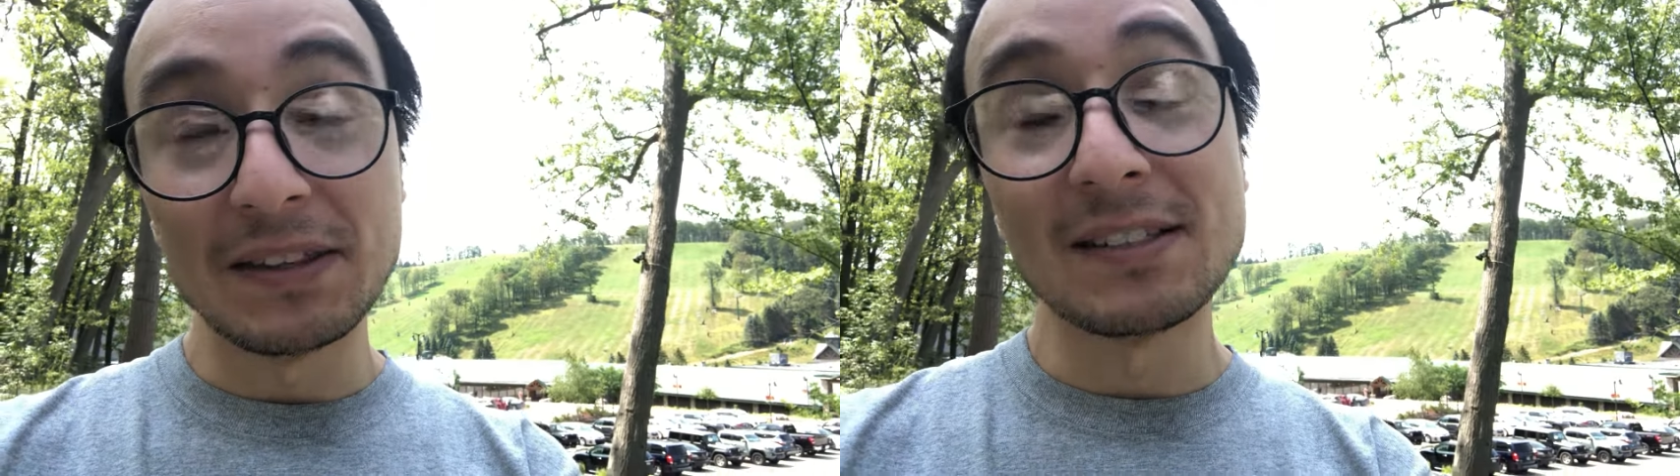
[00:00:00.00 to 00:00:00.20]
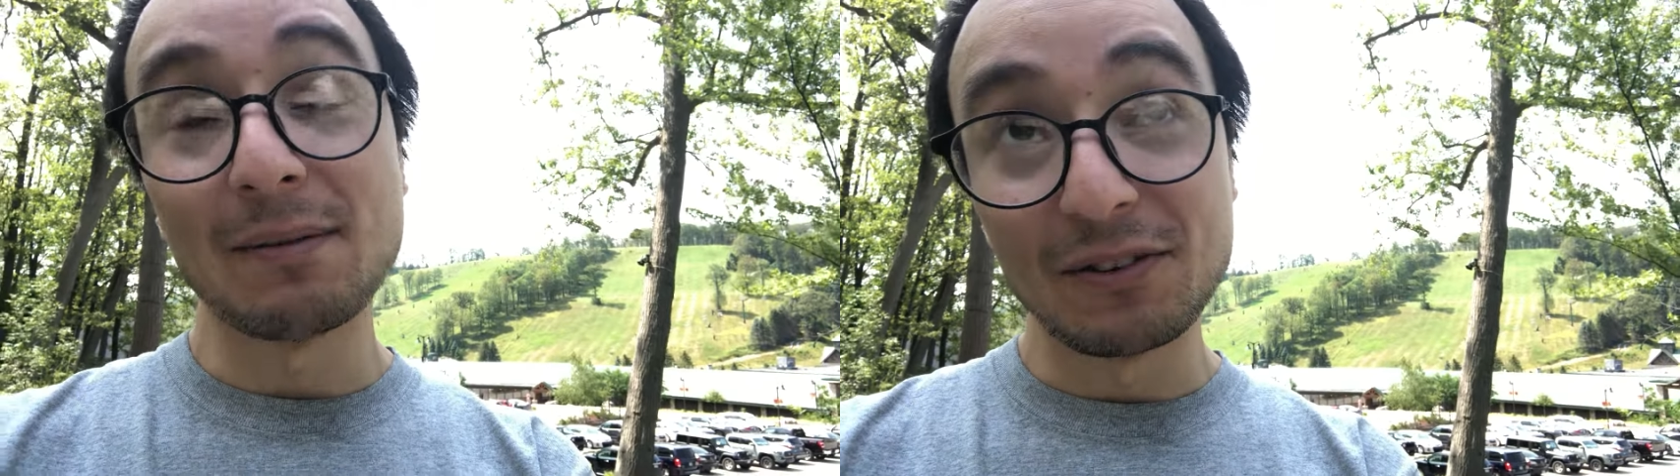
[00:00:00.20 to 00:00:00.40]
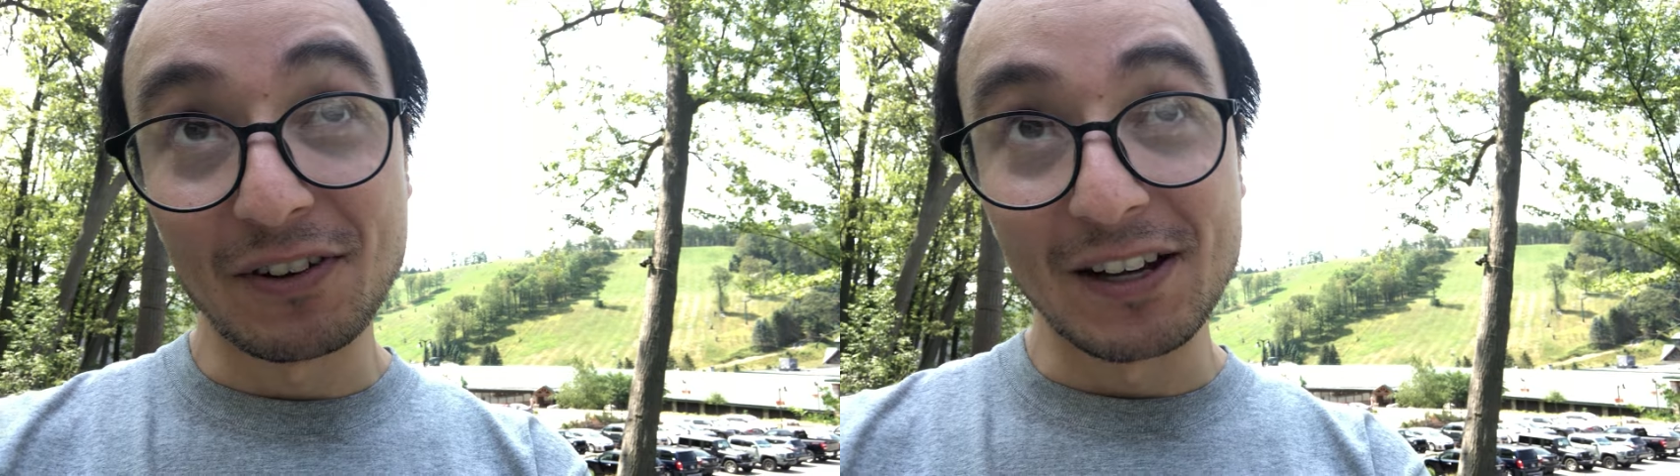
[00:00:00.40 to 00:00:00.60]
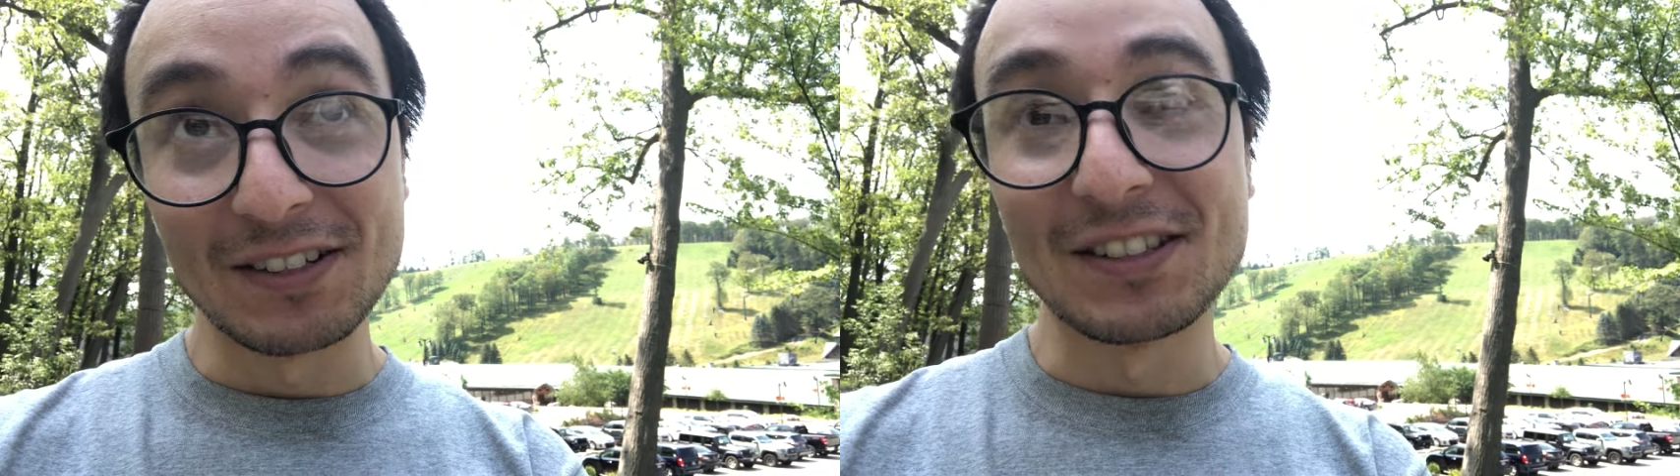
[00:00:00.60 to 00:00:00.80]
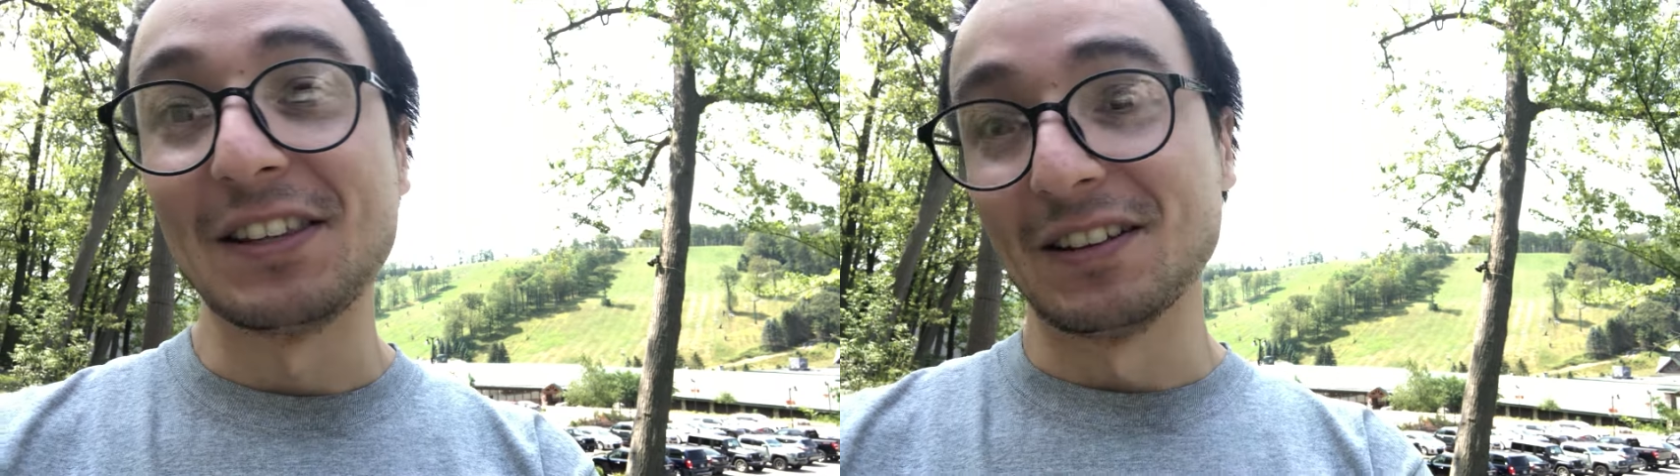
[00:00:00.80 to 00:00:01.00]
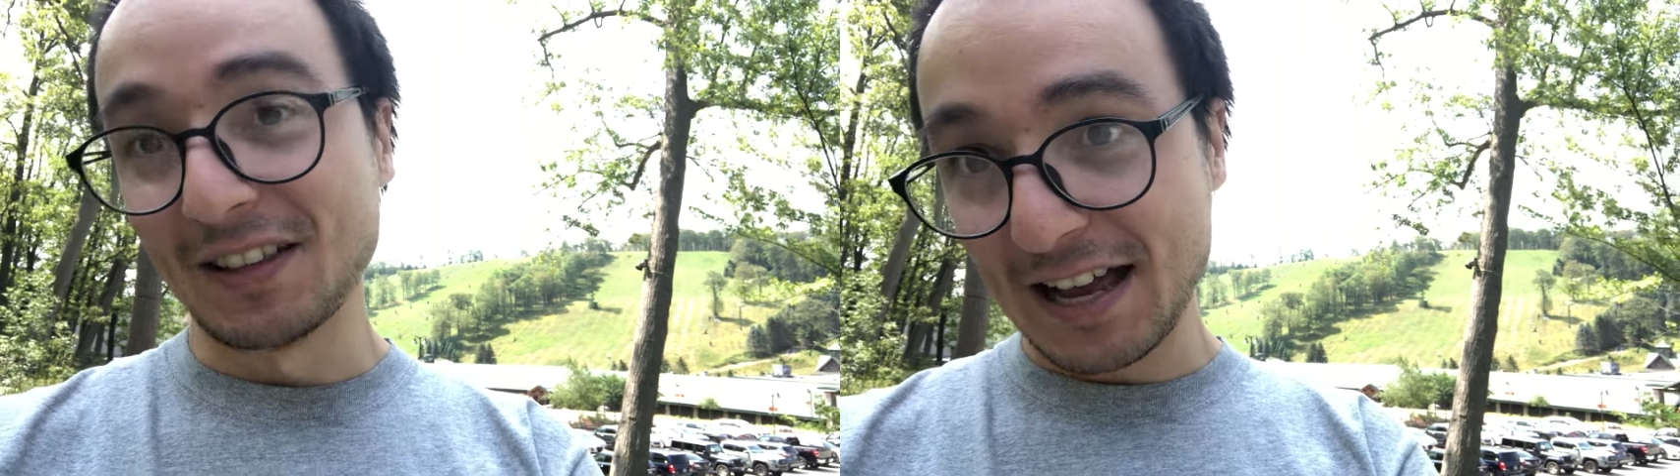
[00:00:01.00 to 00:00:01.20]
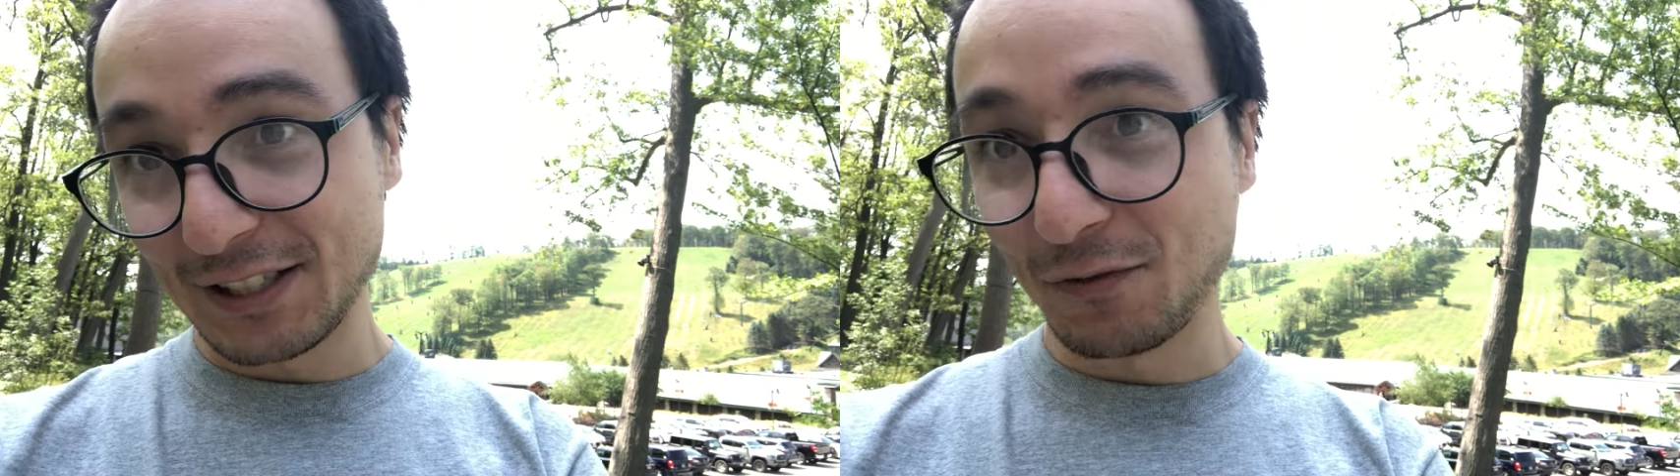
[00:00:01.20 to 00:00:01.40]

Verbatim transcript: the semifinals in the last